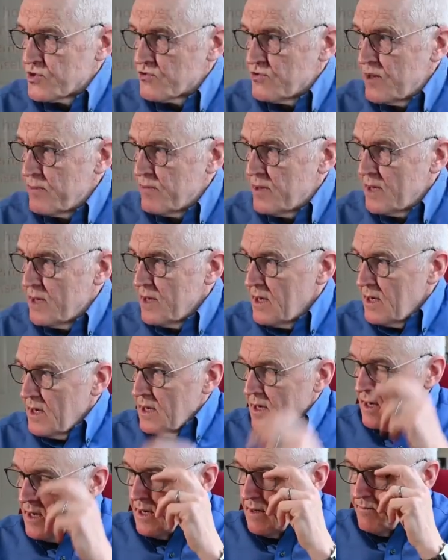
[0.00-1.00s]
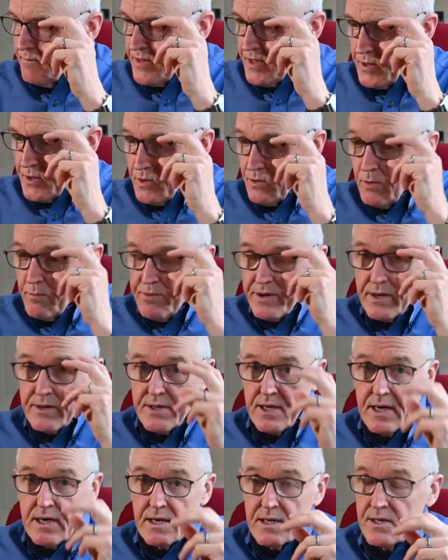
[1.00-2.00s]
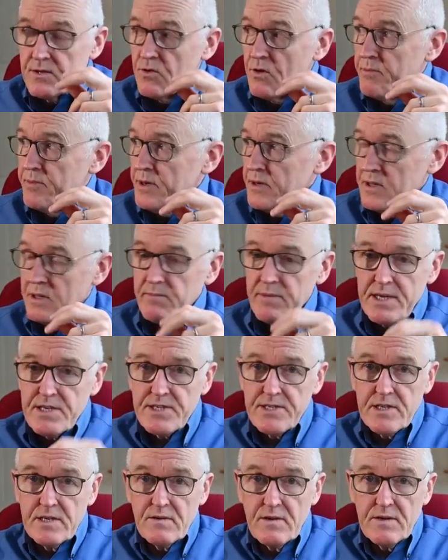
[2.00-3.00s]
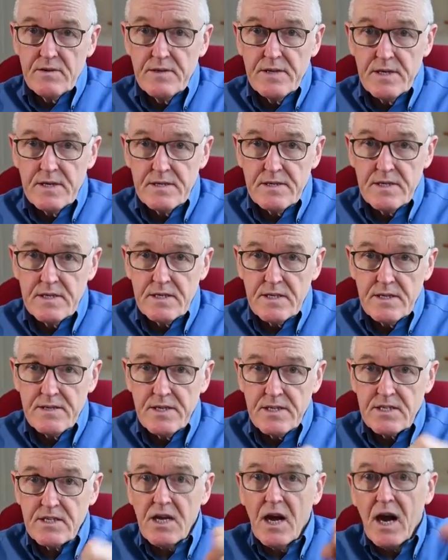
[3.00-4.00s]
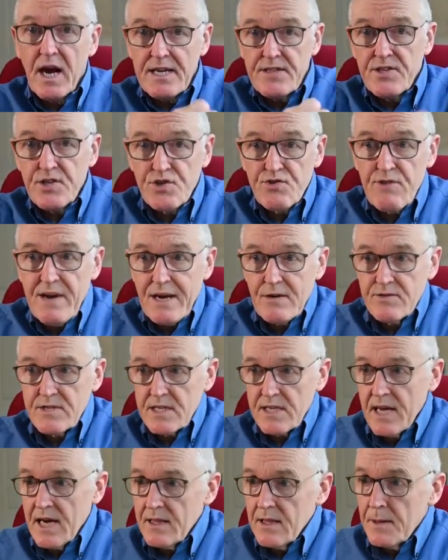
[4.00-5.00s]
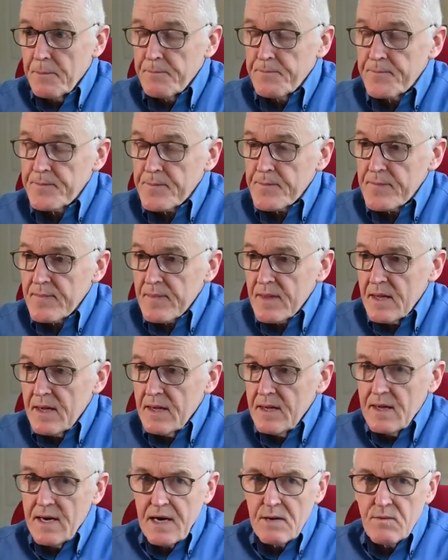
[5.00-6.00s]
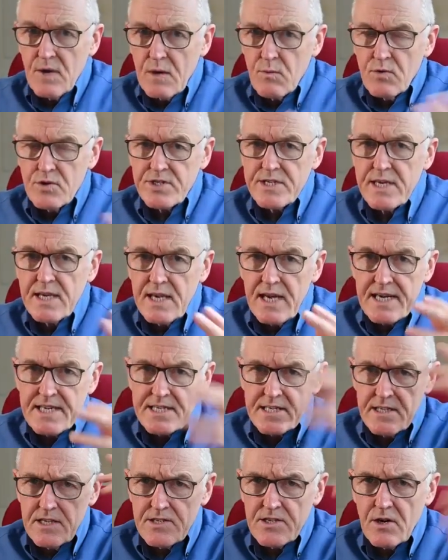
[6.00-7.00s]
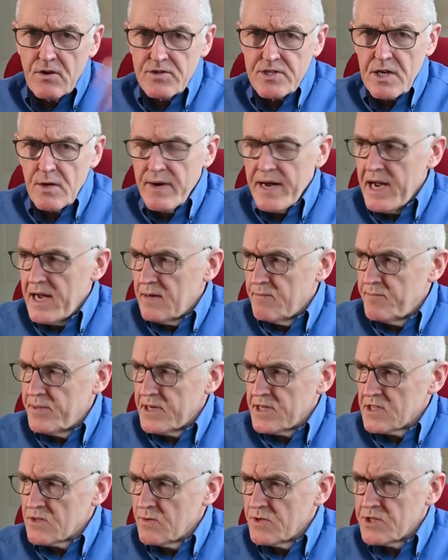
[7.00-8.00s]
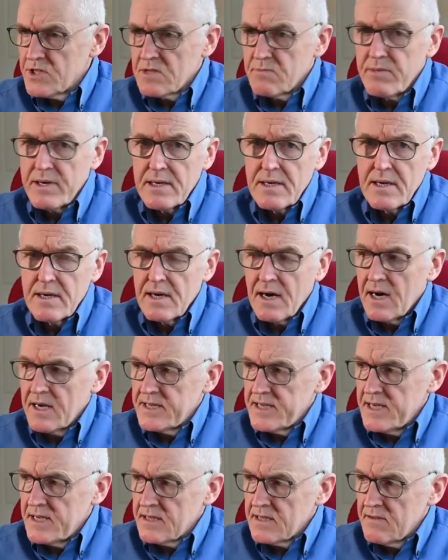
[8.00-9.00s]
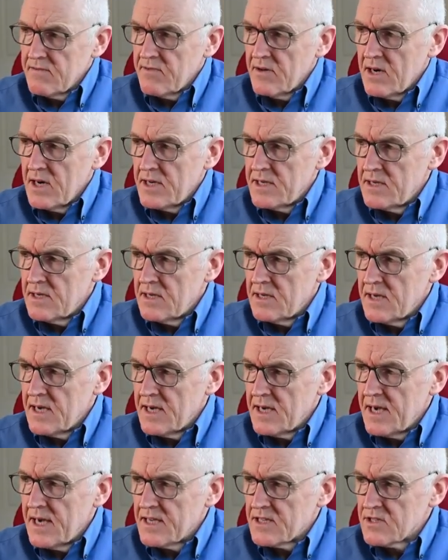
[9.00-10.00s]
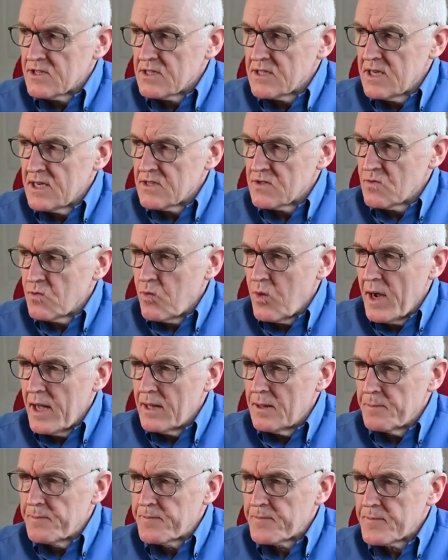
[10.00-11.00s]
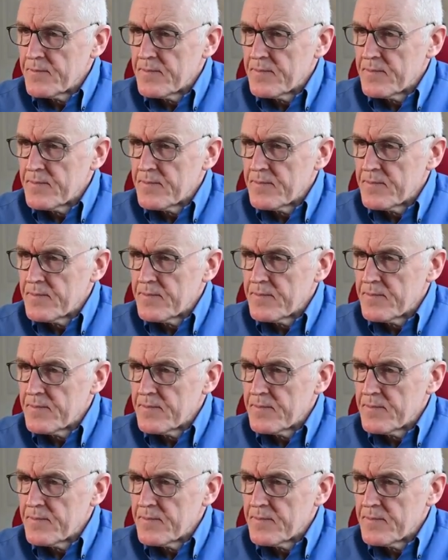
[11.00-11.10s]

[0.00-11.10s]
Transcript: strip? There would be other bits that tied the shroud together. And we'll see later there's also a headpiece which has been identified as well.